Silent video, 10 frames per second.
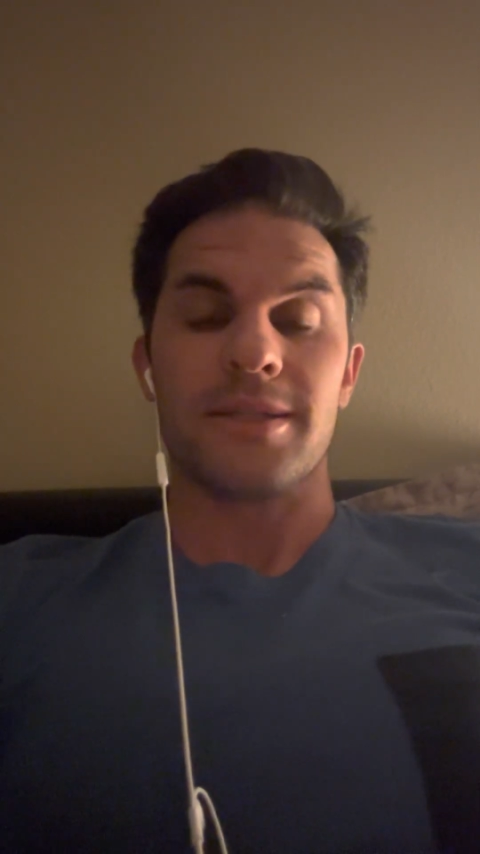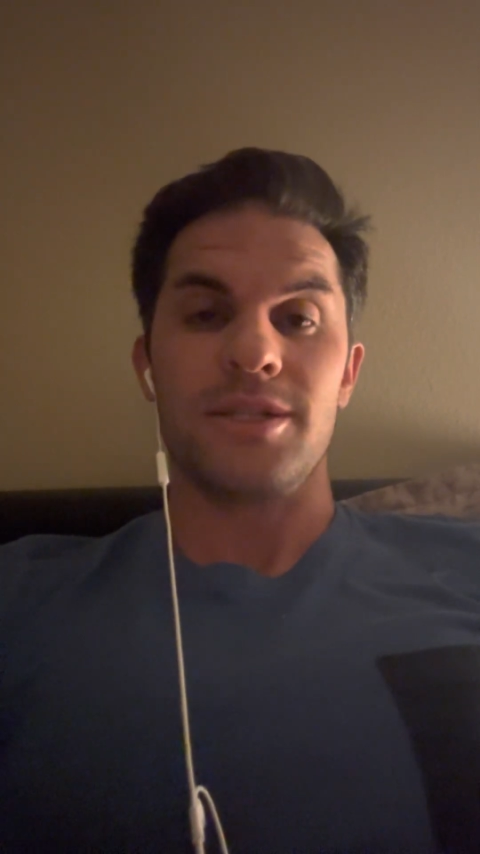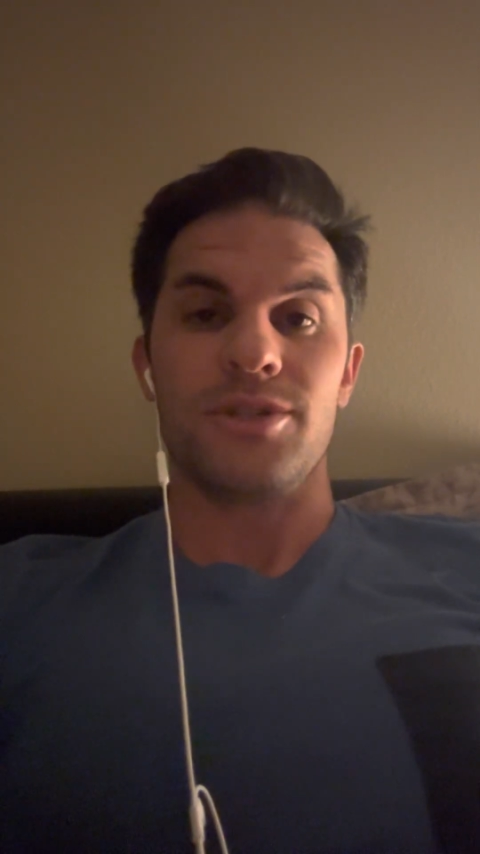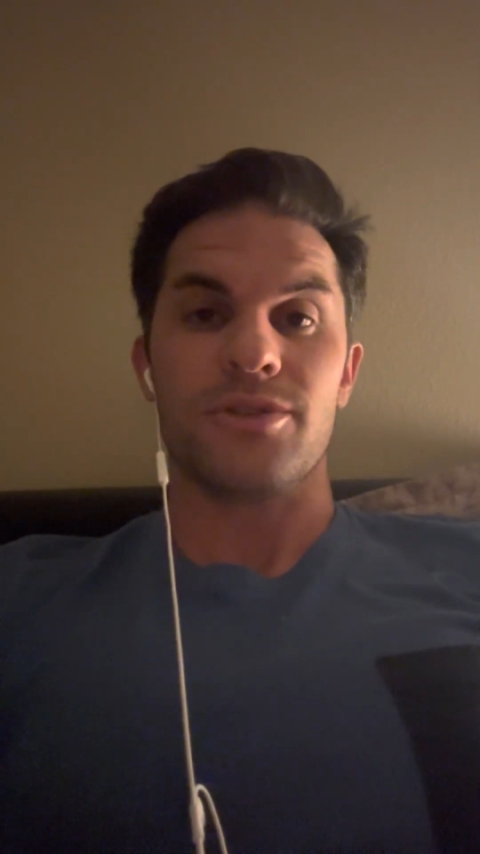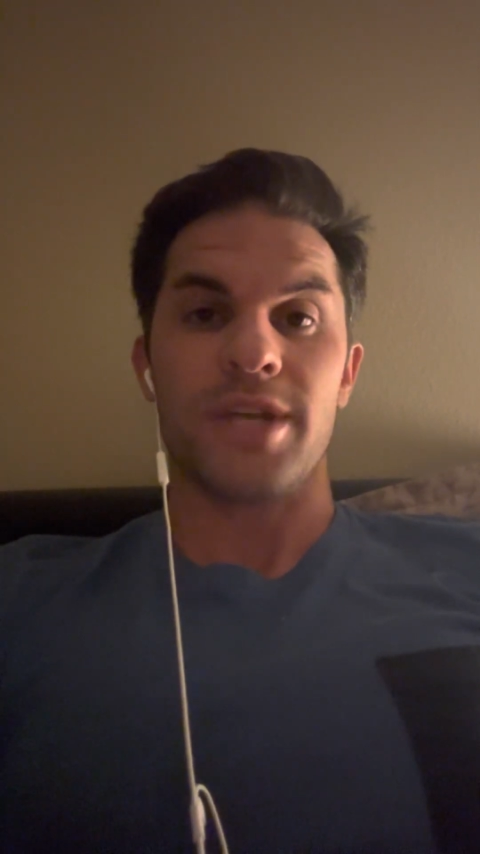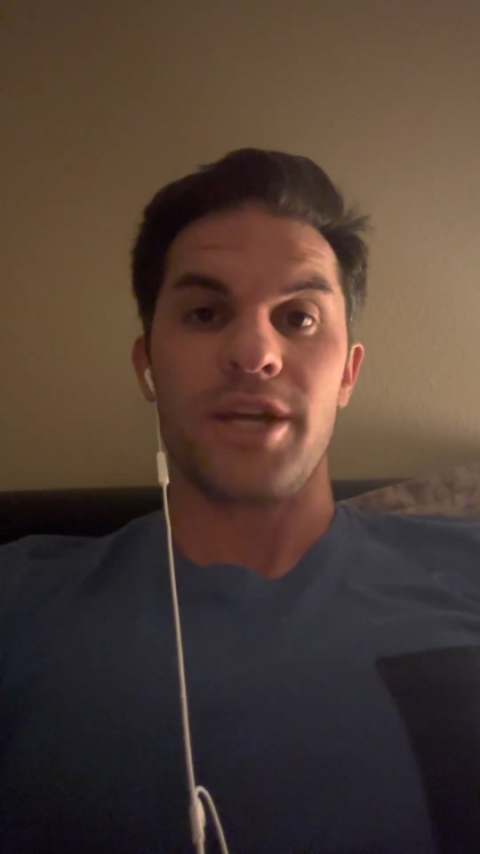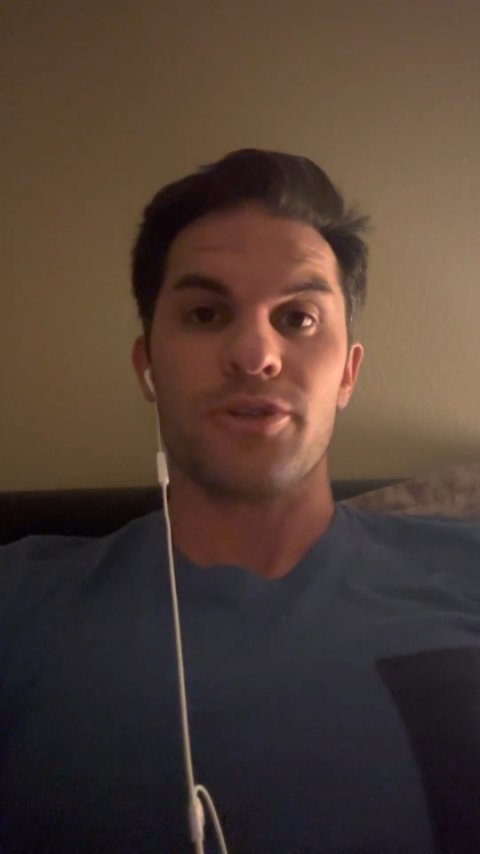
of teachers at your